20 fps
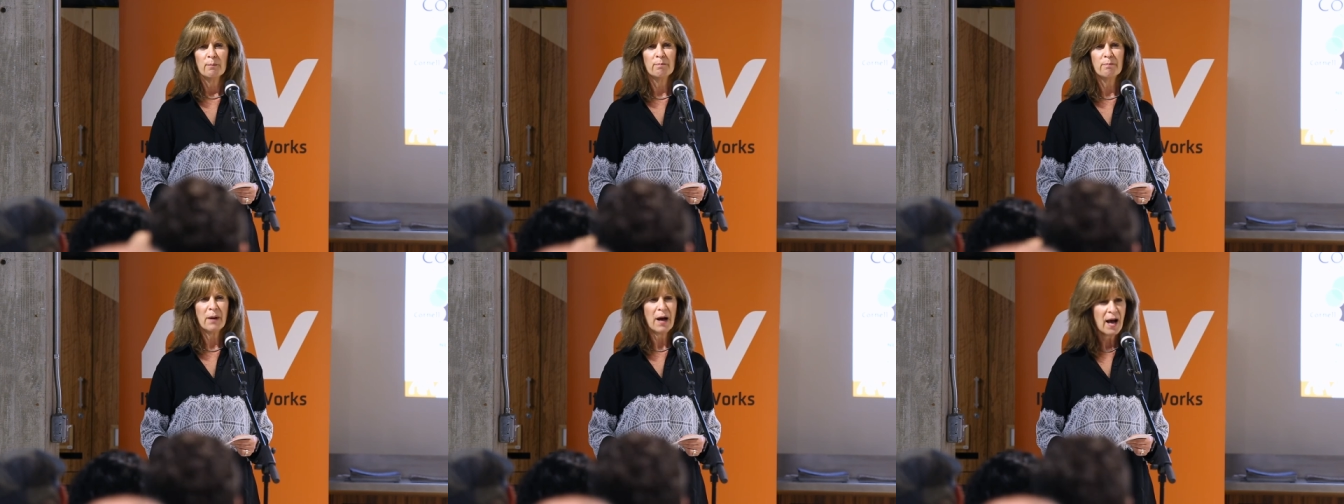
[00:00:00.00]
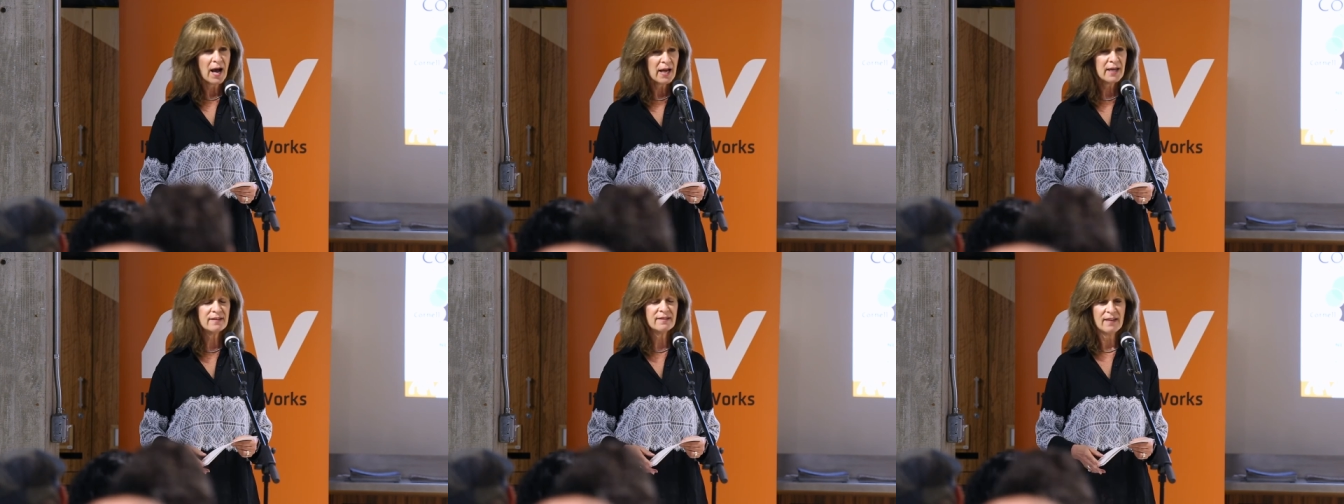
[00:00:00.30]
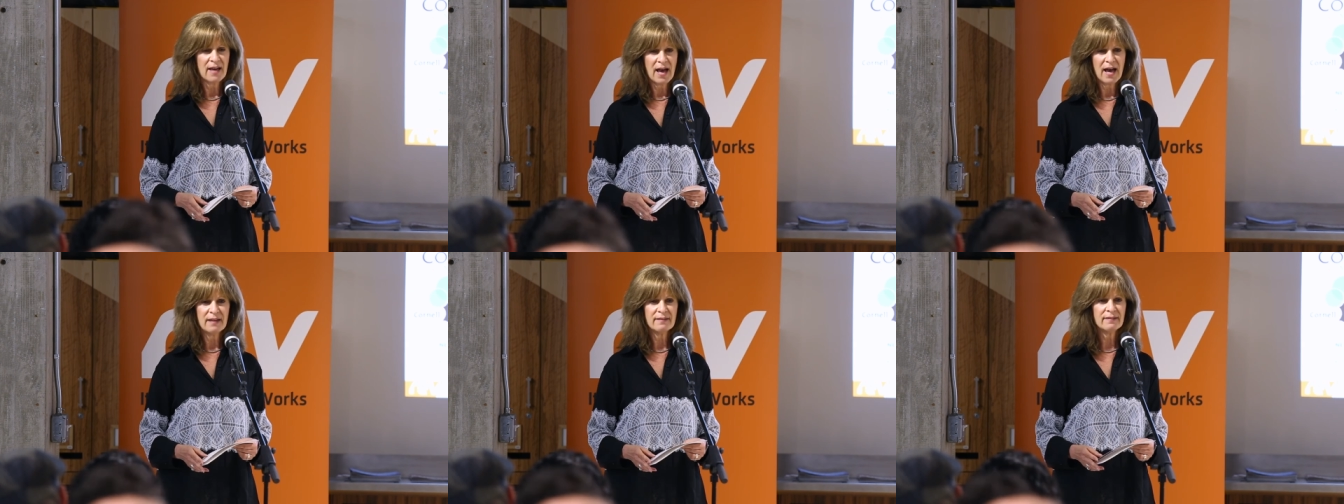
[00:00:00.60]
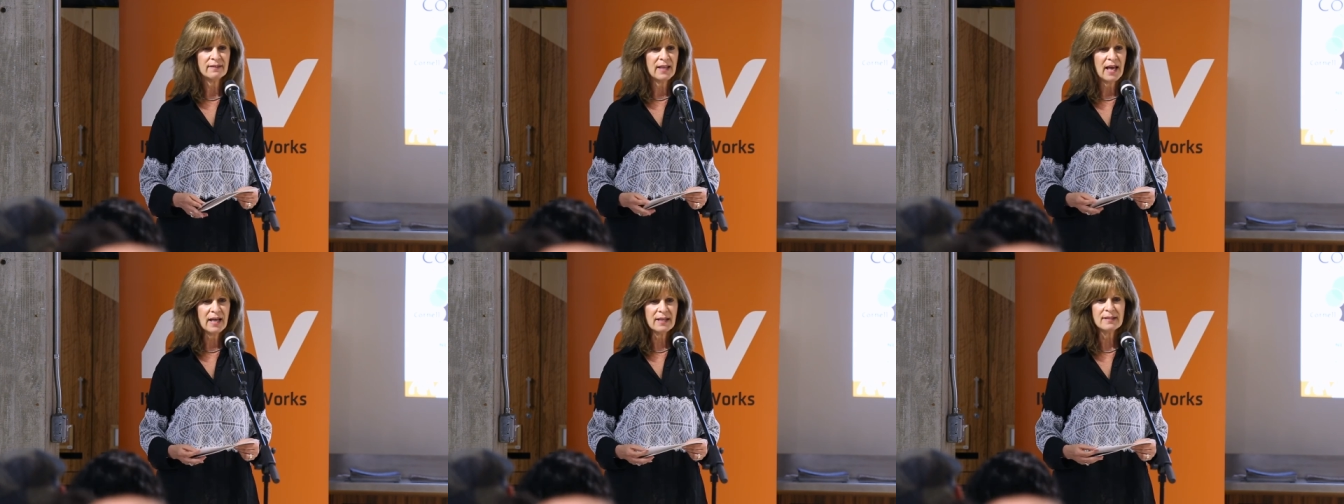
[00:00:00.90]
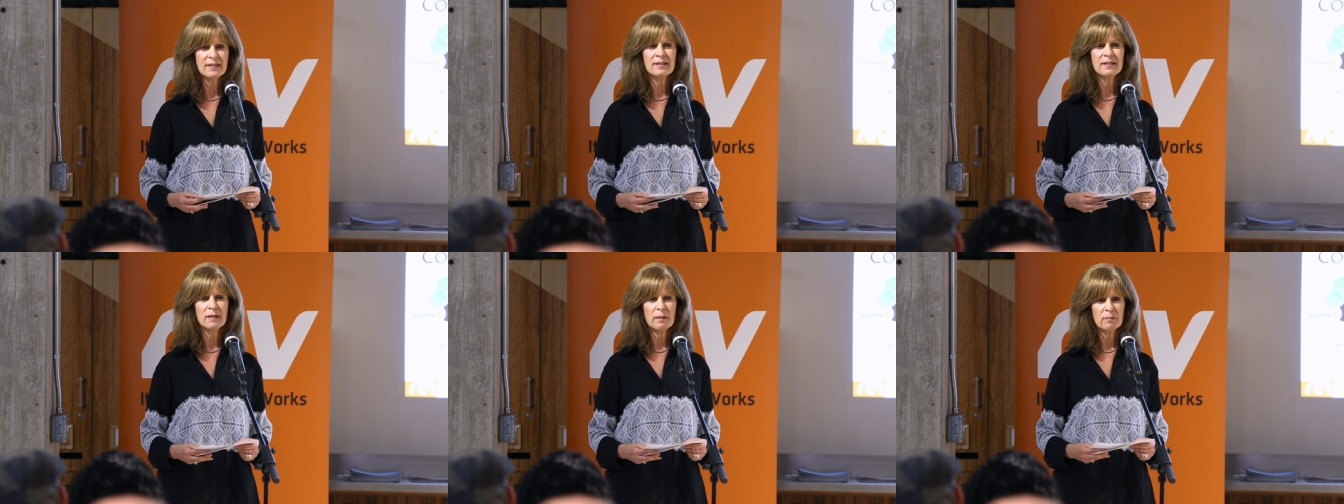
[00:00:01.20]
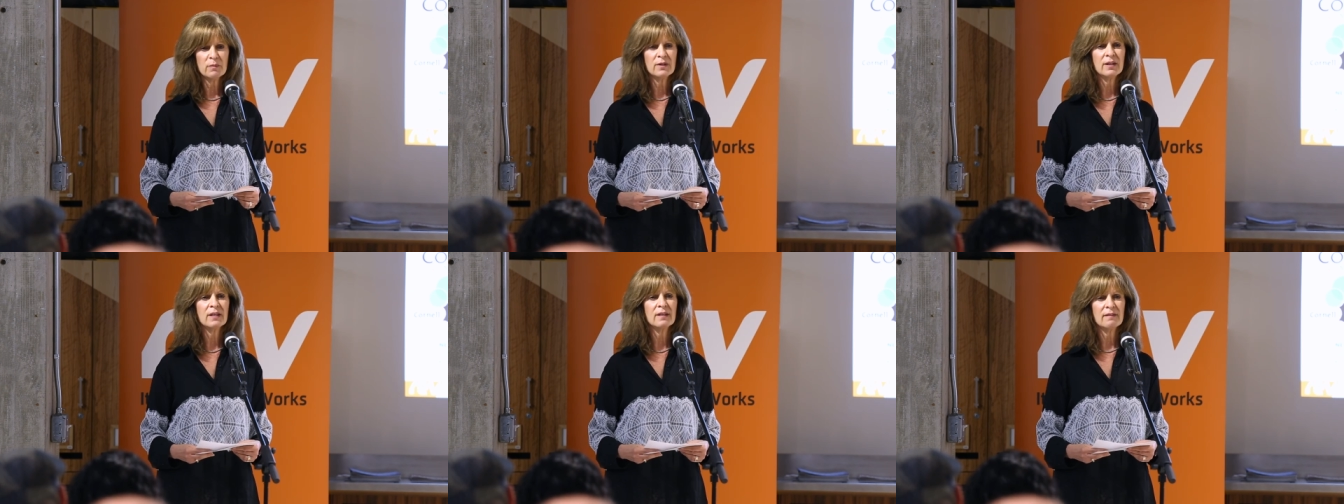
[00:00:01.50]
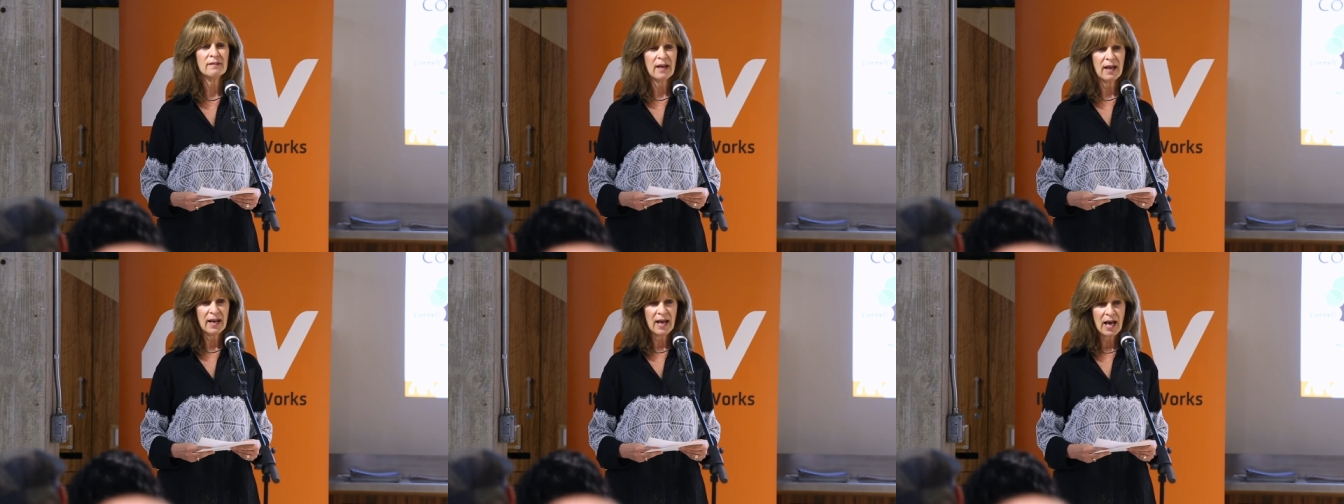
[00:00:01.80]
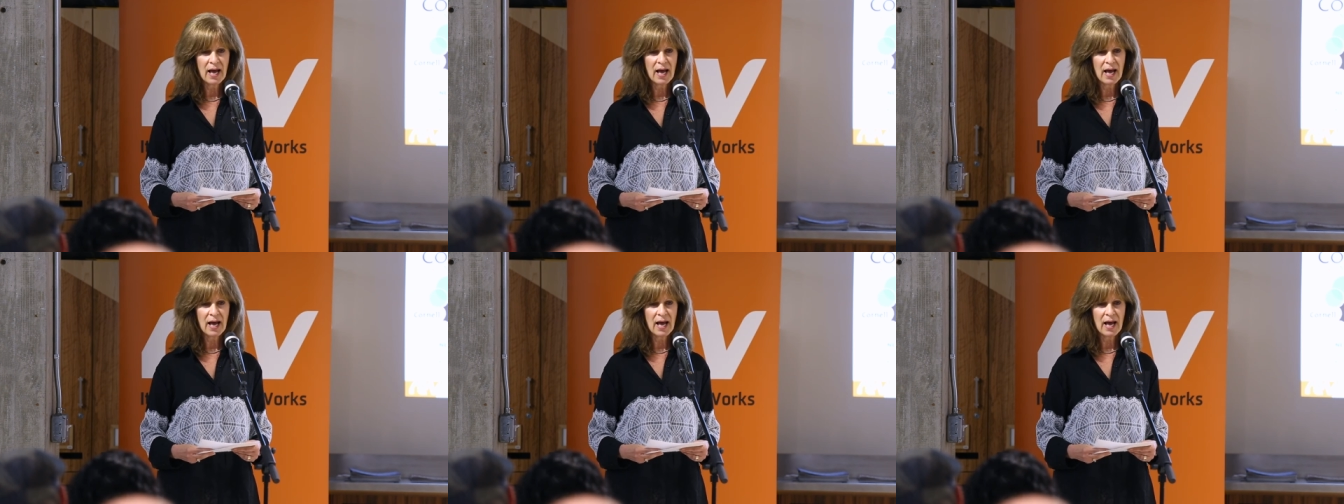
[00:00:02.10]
buy that. That's something that